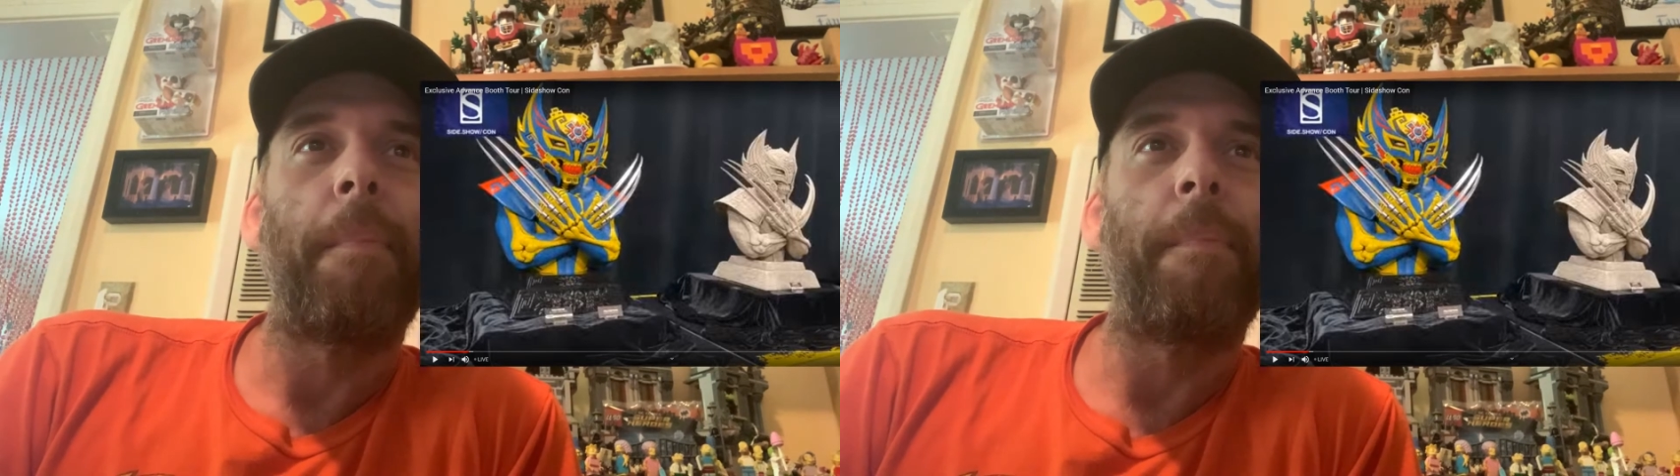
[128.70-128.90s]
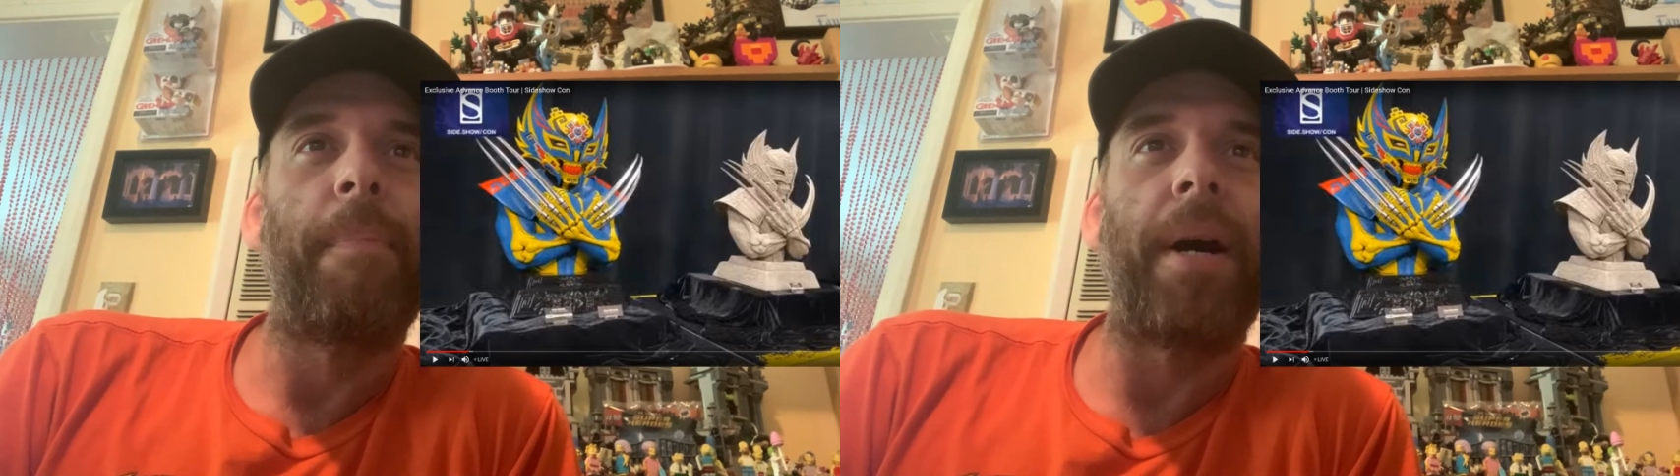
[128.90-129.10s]

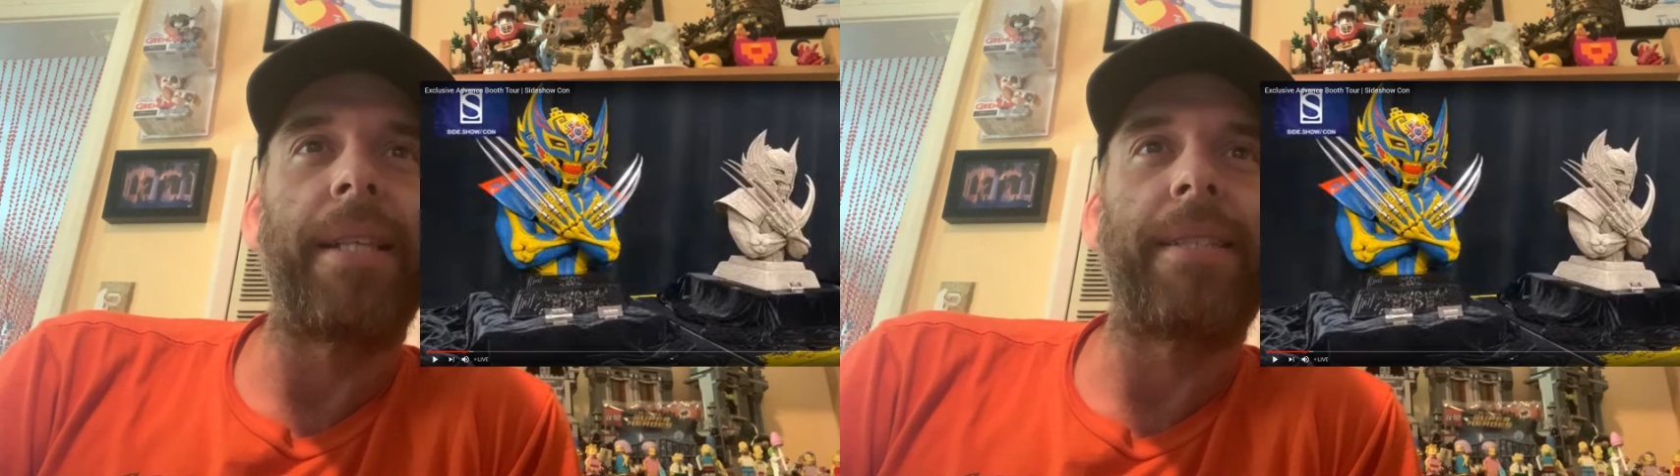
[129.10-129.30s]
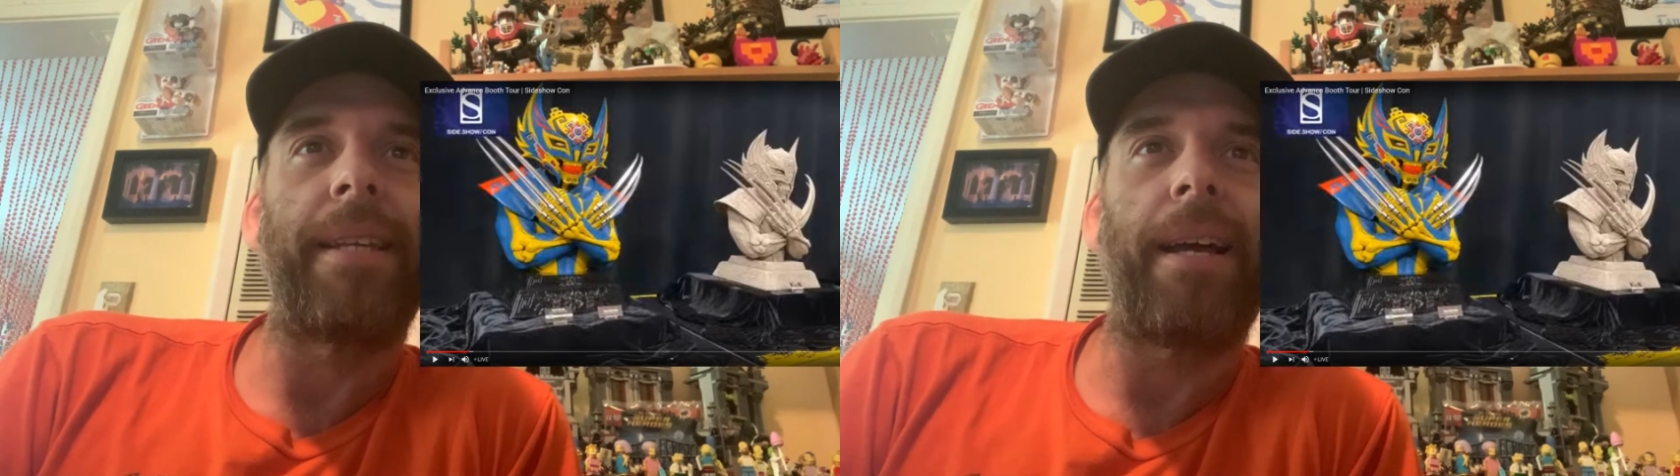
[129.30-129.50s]

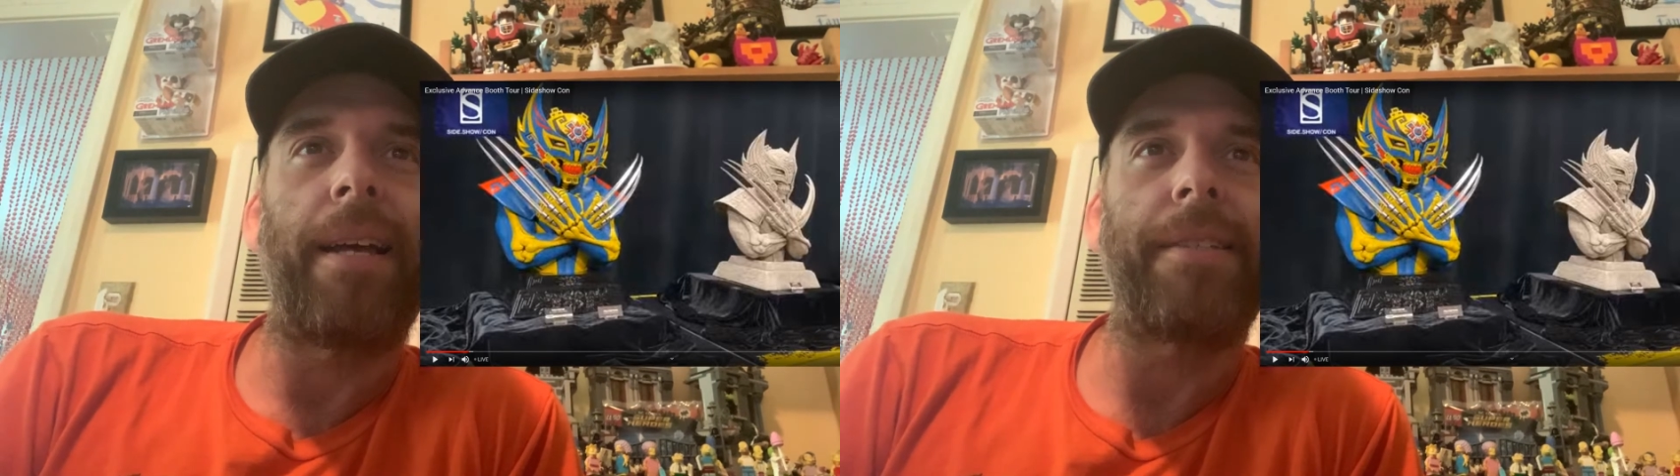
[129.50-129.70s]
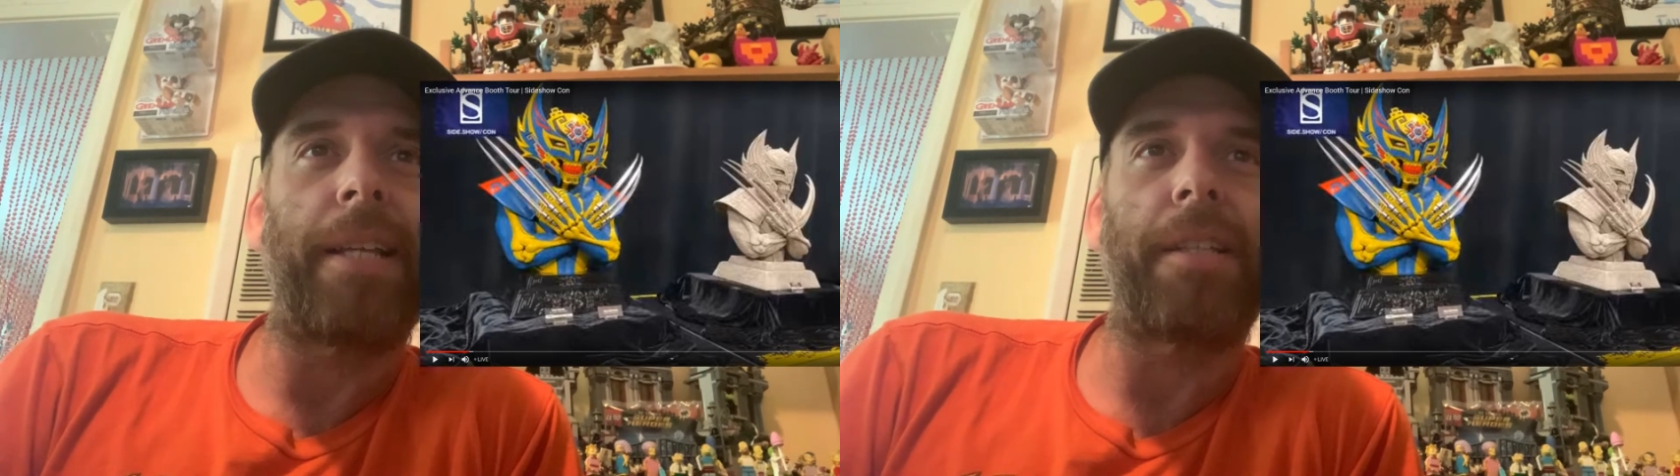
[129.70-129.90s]
but
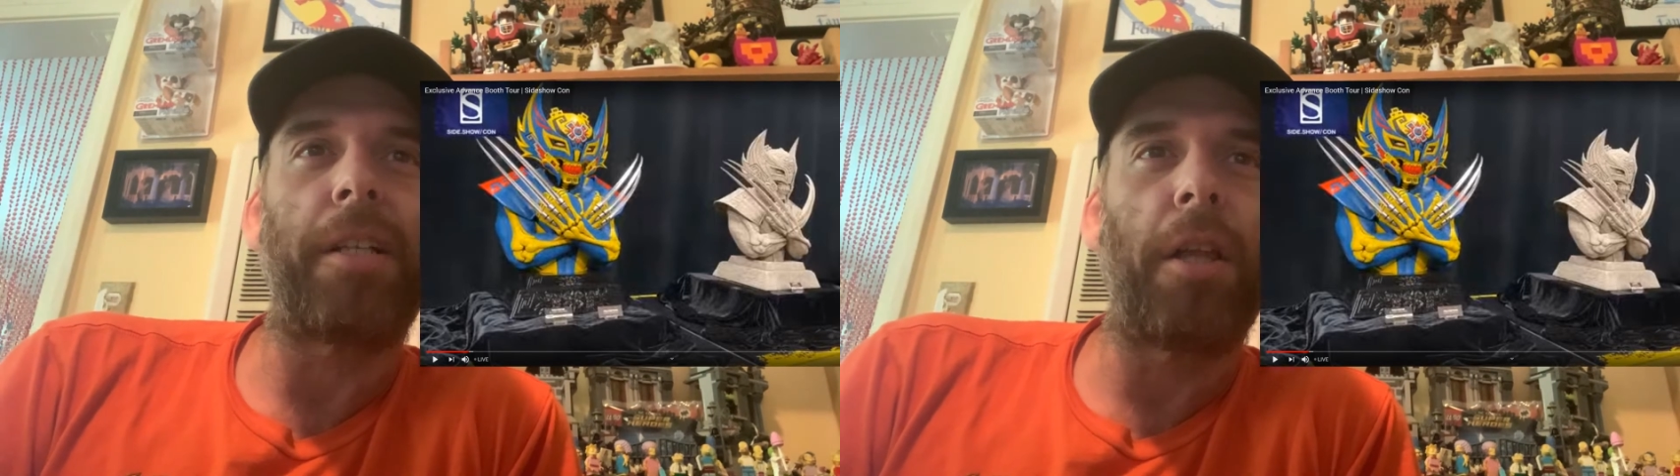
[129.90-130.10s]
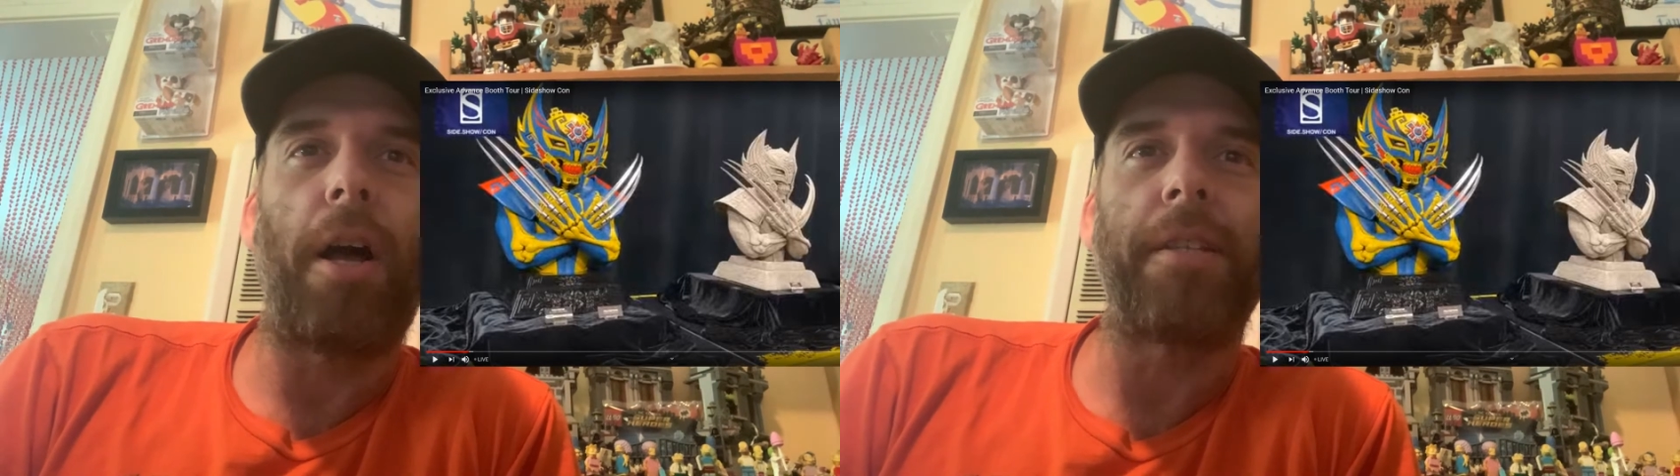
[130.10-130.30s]
uh, he's got the
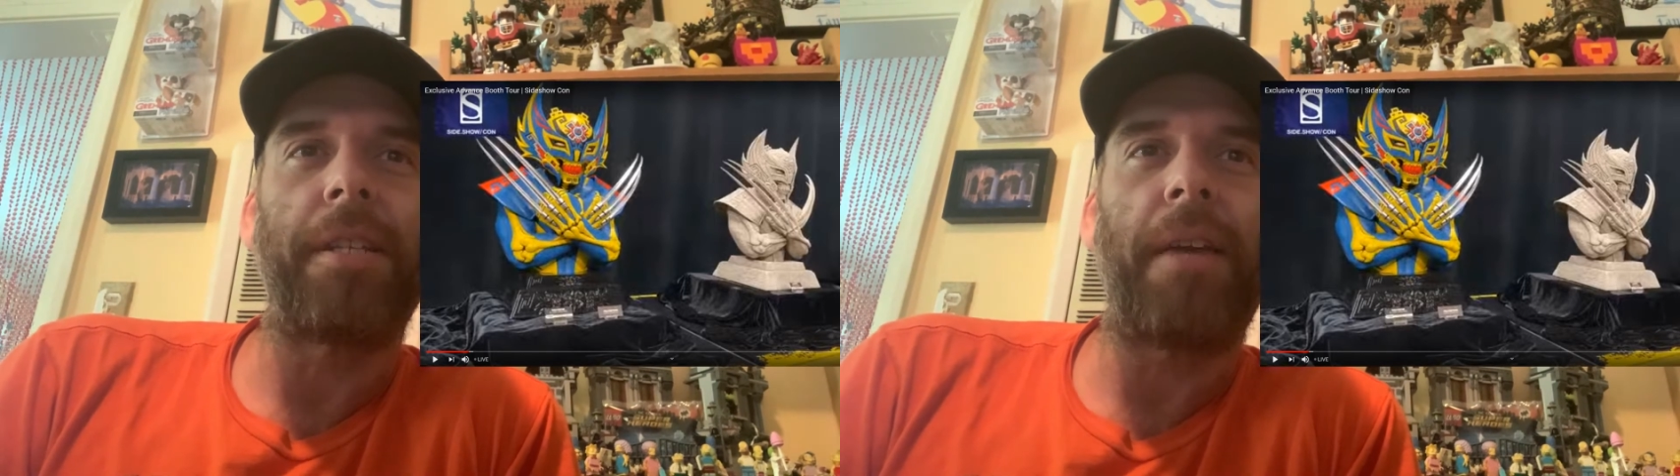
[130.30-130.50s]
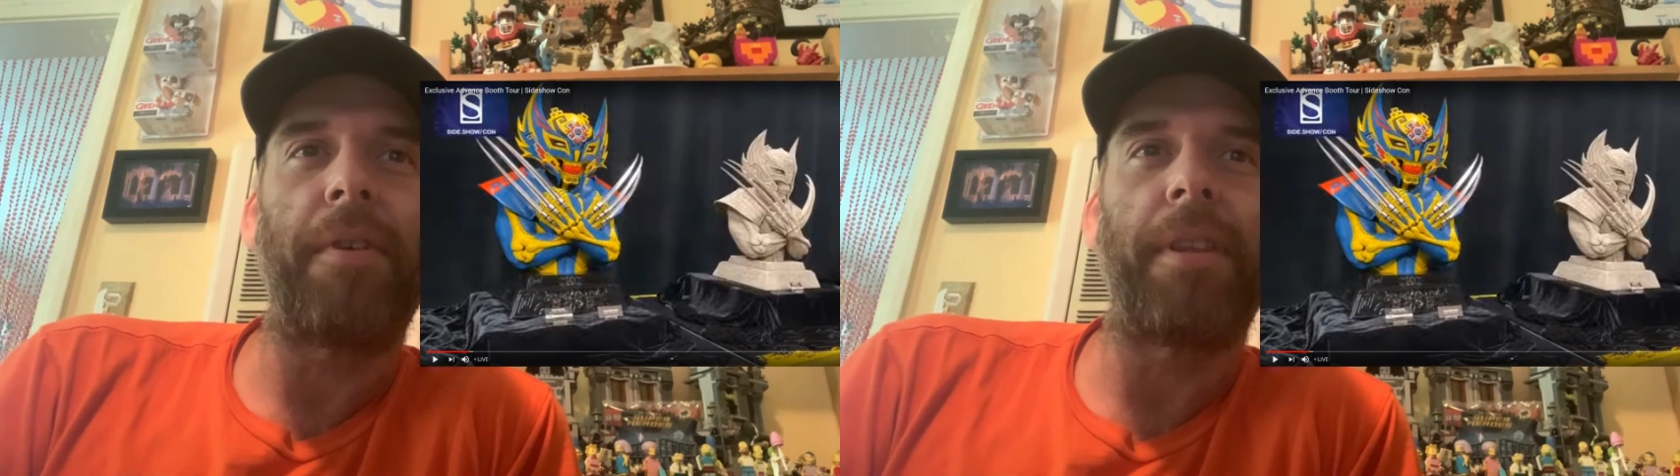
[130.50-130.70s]
claws
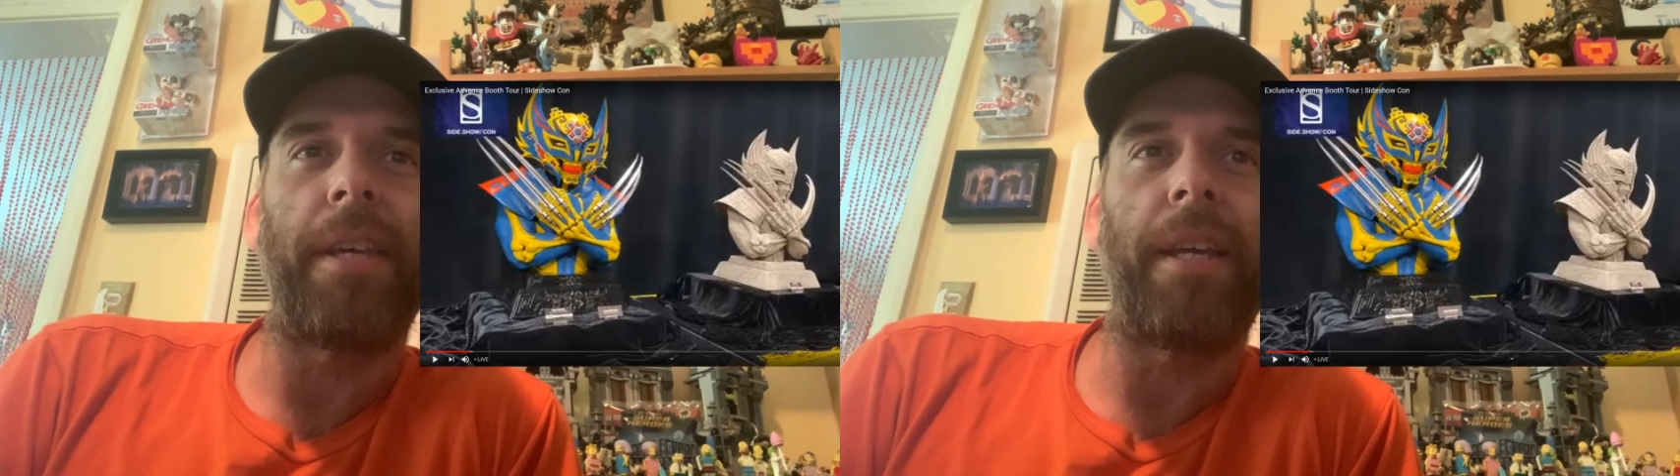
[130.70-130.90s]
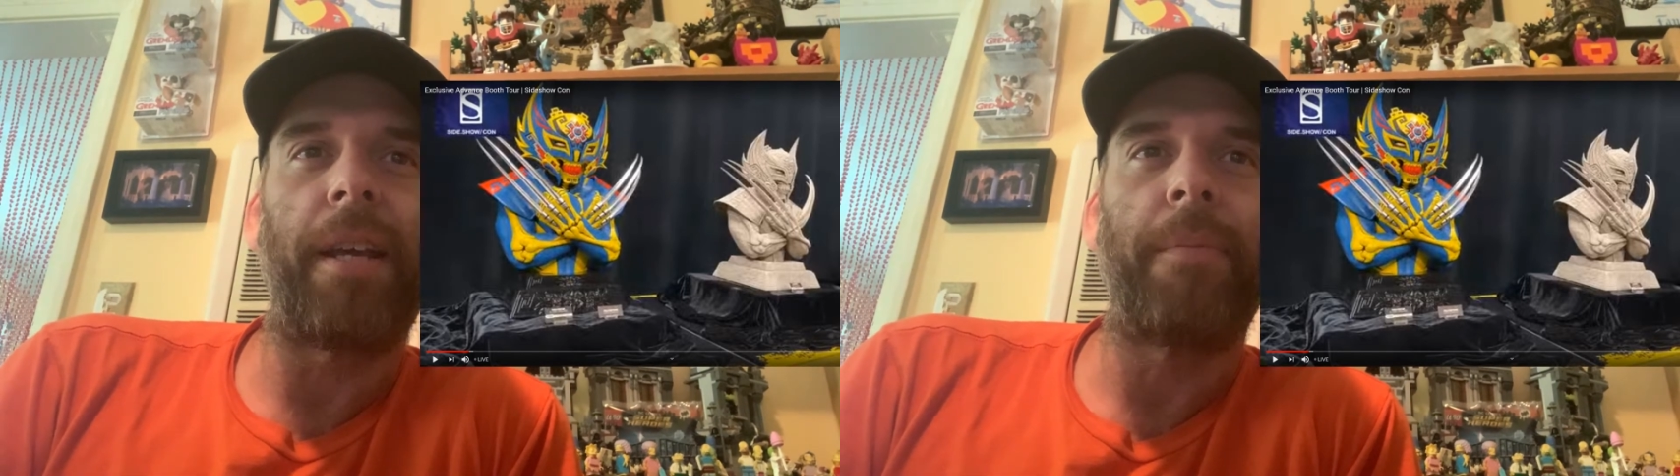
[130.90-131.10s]
and
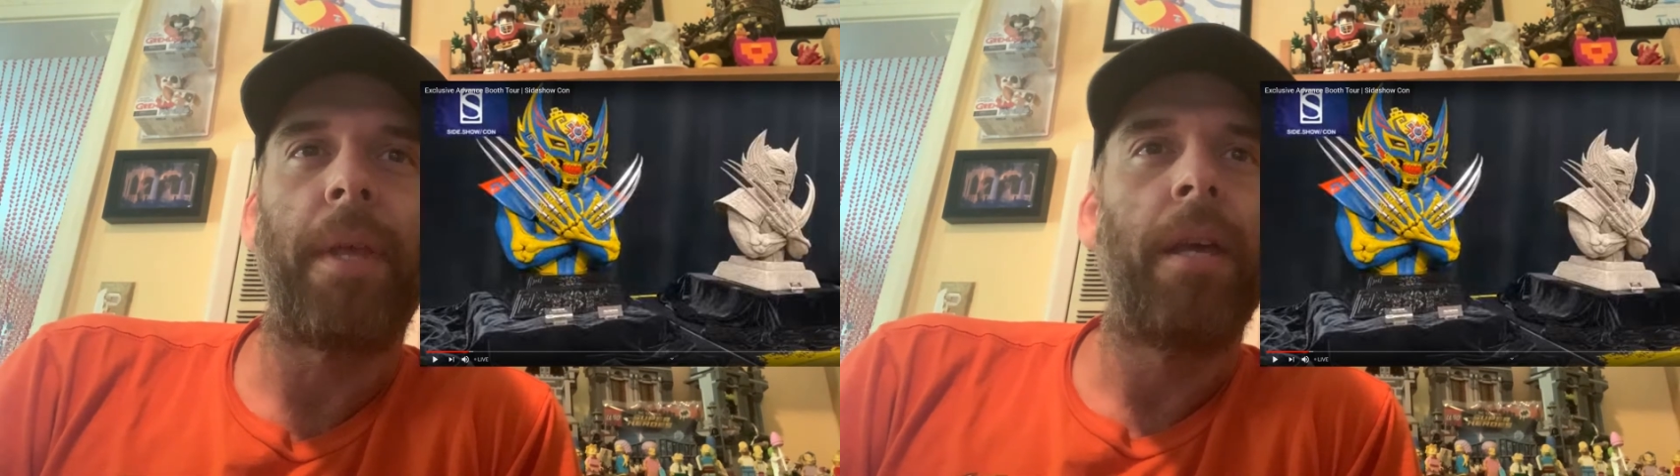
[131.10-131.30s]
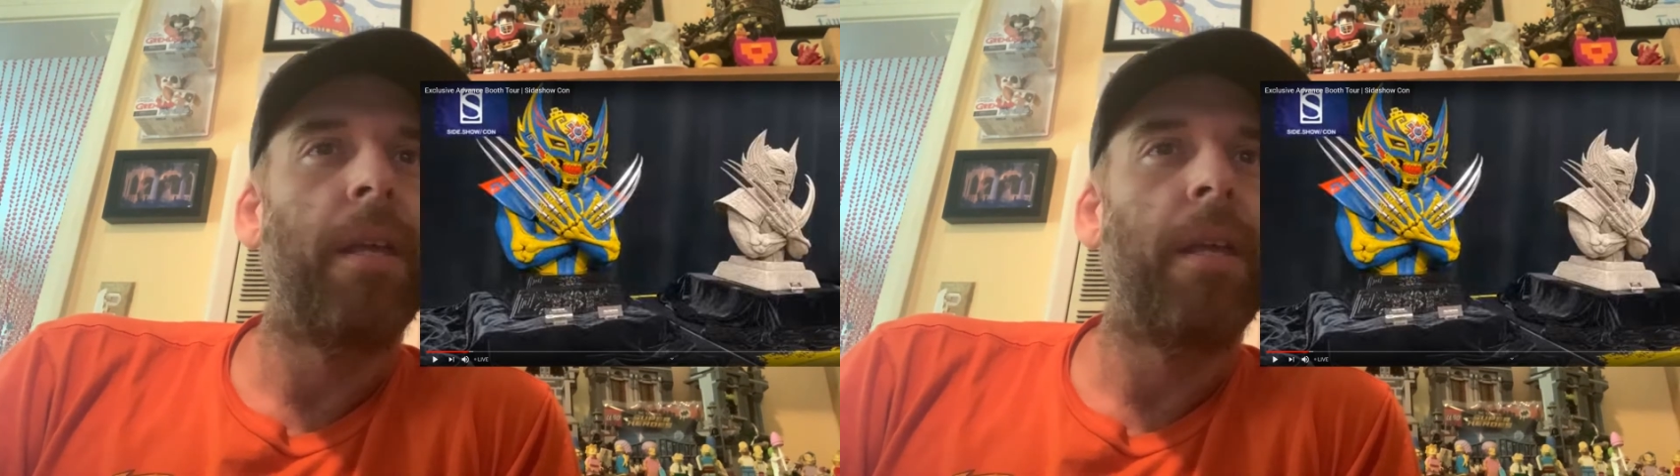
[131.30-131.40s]
everything.